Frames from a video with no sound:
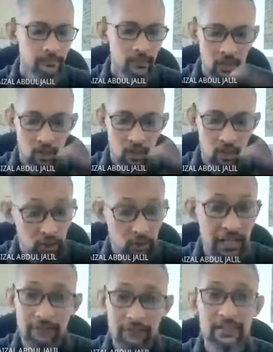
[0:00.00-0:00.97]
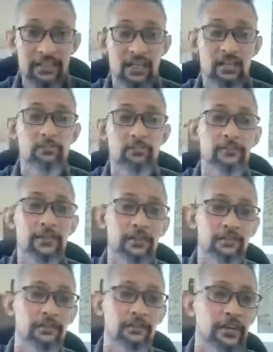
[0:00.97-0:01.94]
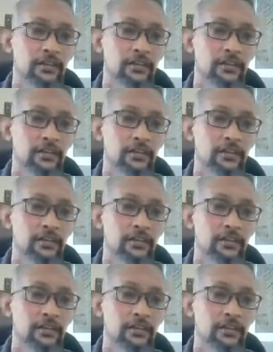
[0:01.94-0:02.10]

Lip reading: we don't have that kind of privilege, okay?